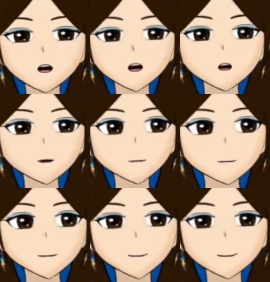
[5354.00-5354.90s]
yeah, it
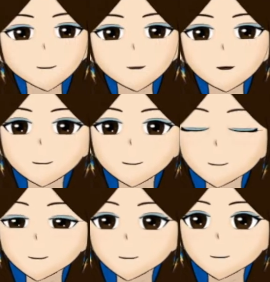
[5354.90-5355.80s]
is a pretty great
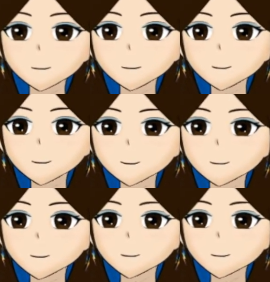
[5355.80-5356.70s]
anime. It
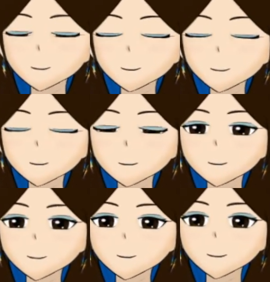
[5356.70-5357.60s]
is really amazing.